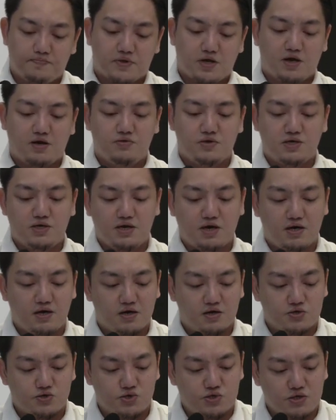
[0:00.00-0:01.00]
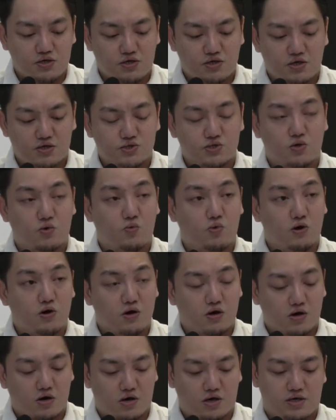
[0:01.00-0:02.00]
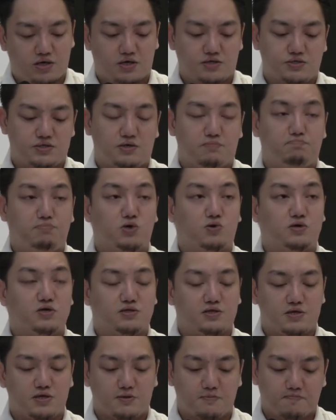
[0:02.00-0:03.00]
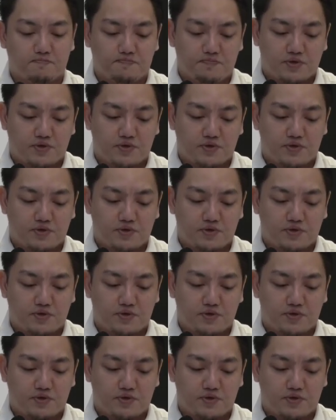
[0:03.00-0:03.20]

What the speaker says: and the DILG is a war against impunity